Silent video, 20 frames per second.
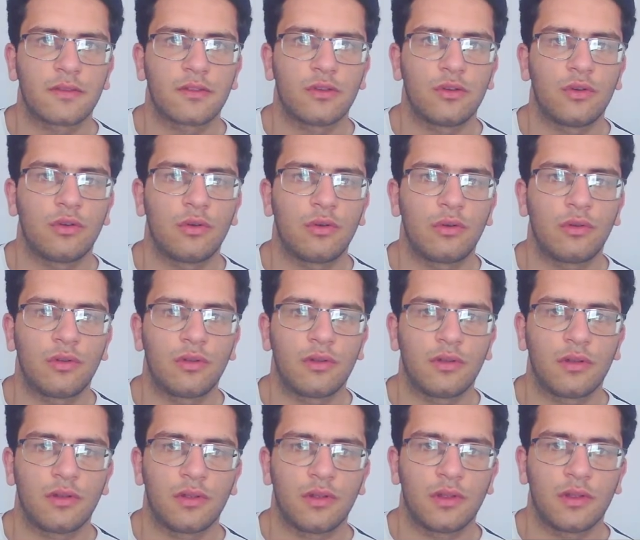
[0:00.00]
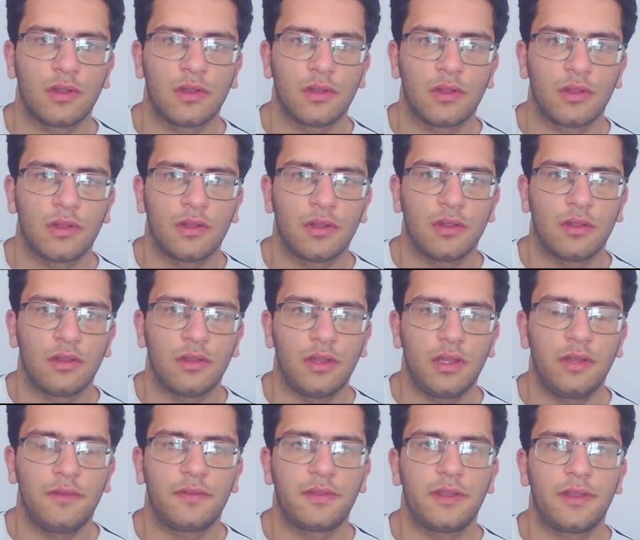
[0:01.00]
So
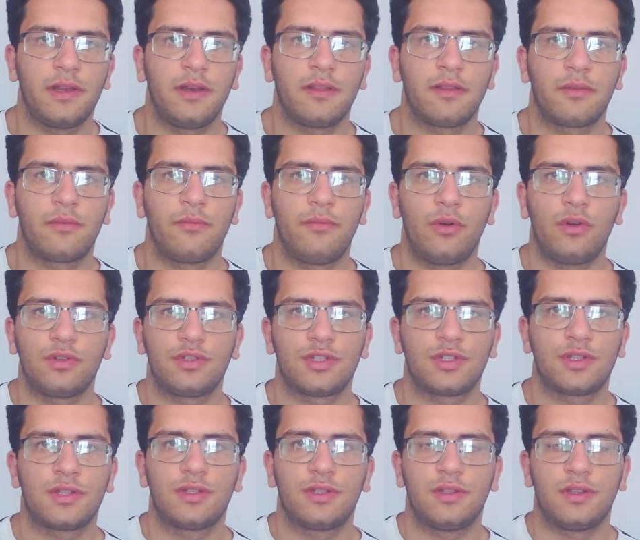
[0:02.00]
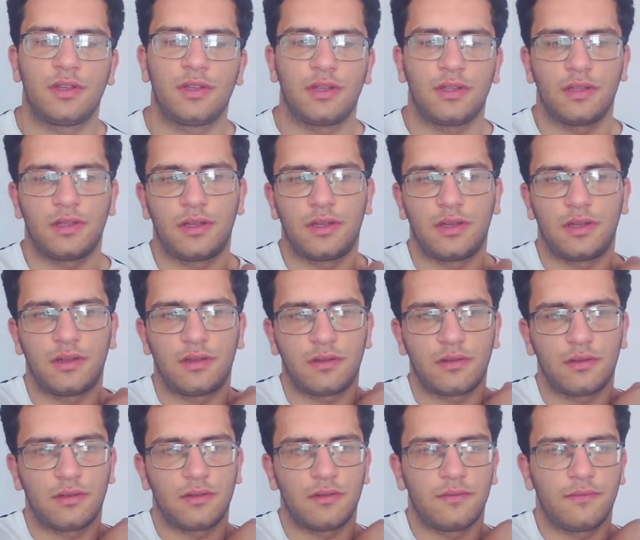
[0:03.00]
if there is watch,
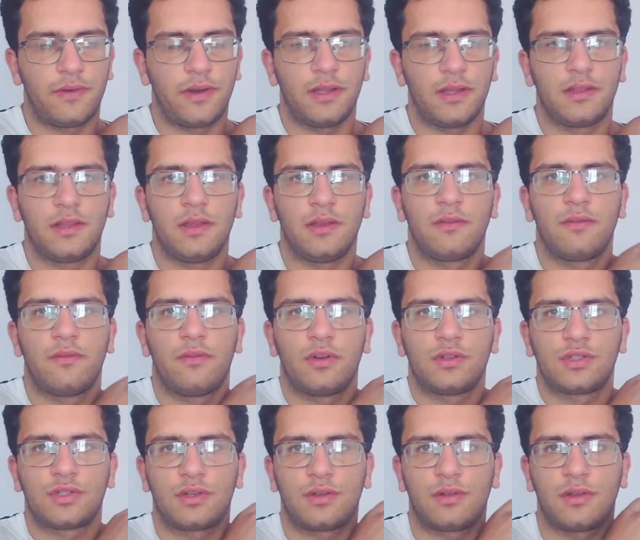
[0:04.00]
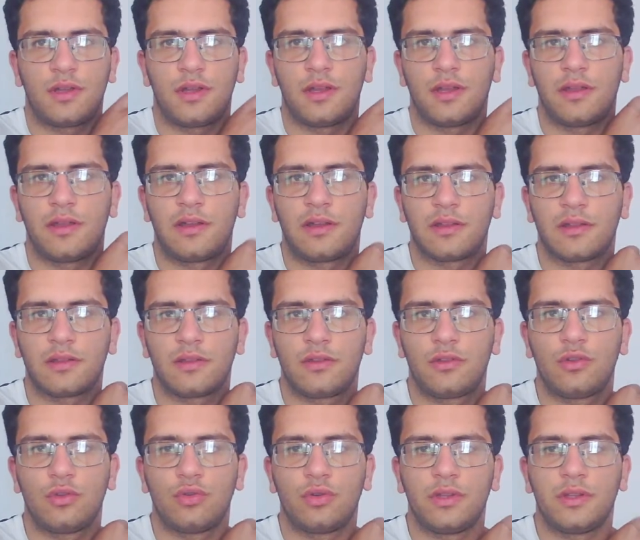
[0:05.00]
writing watch,
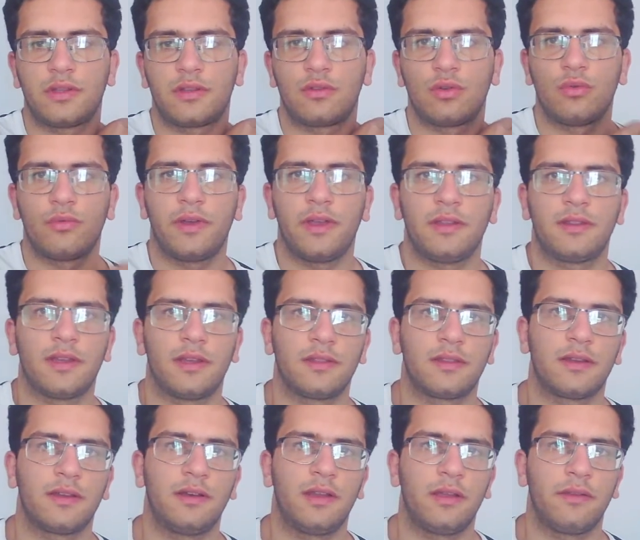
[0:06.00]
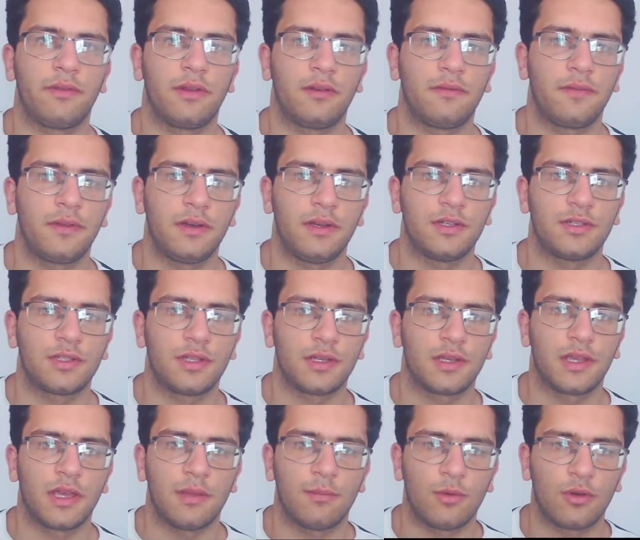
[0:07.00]
you need to wait until I will finish
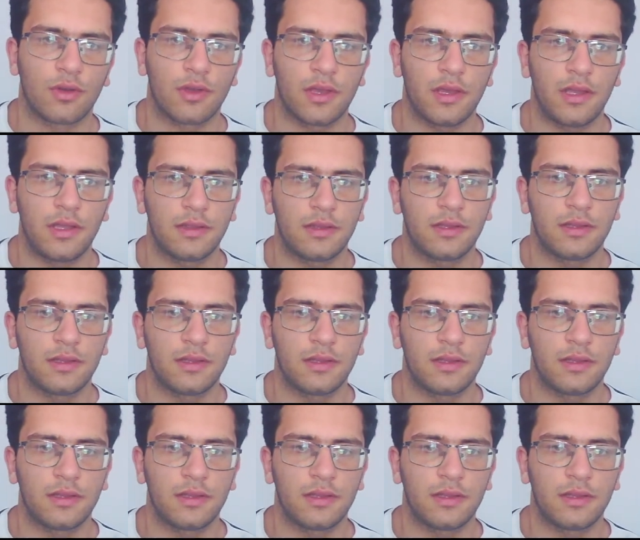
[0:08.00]
the game, okay?